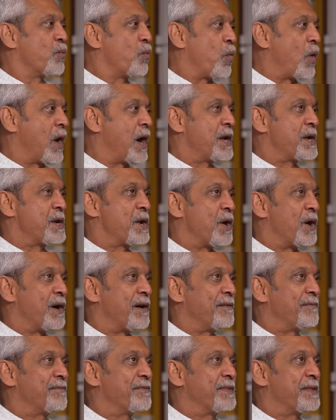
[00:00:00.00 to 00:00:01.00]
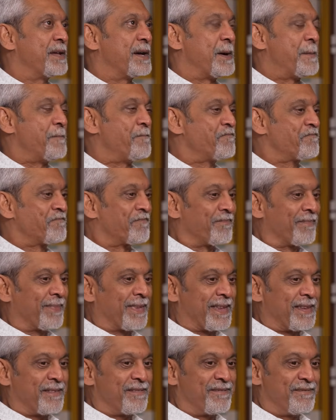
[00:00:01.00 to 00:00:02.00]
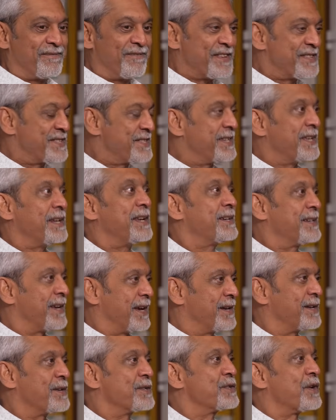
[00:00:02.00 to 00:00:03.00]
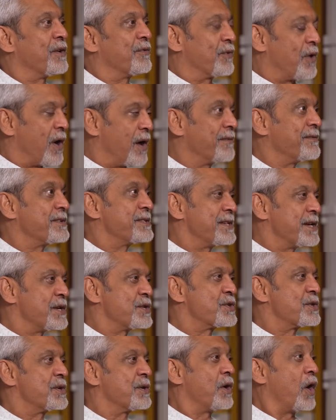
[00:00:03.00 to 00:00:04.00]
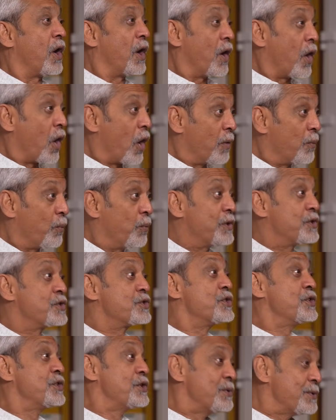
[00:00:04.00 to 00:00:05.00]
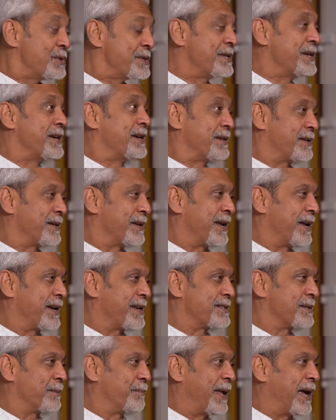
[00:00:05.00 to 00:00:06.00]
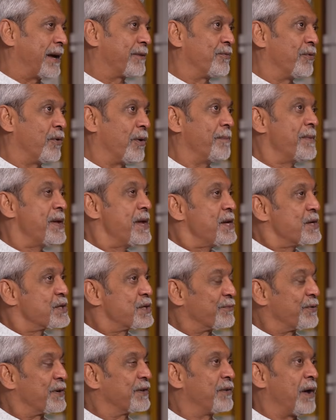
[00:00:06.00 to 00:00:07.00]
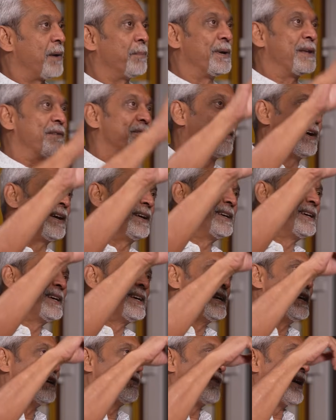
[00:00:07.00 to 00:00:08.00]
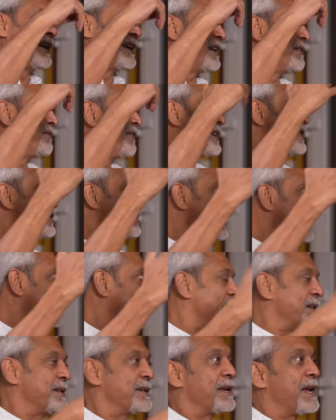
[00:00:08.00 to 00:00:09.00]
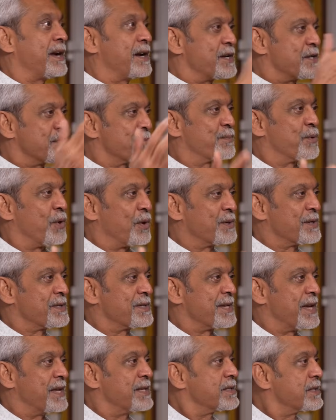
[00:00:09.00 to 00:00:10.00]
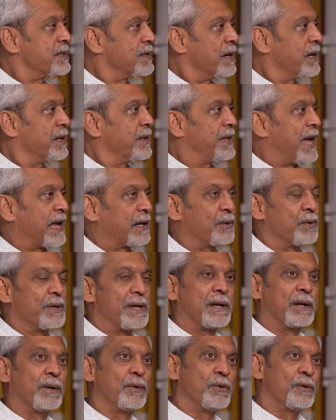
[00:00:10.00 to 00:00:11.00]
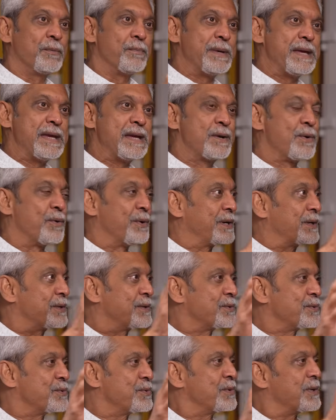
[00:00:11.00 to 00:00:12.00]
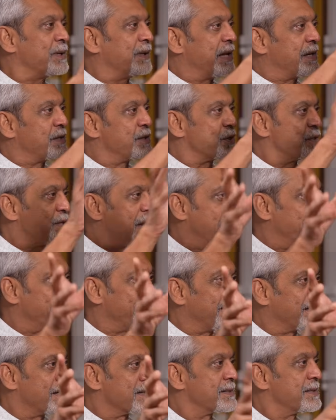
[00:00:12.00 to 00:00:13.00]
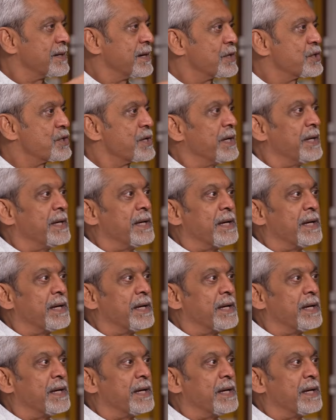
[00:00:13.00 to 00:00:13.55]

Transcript: one of the facilitators of conversation which use the internet as a platform. So, for example, if I see the internet in its broader sense, that could include me going to Google and just typing in a search,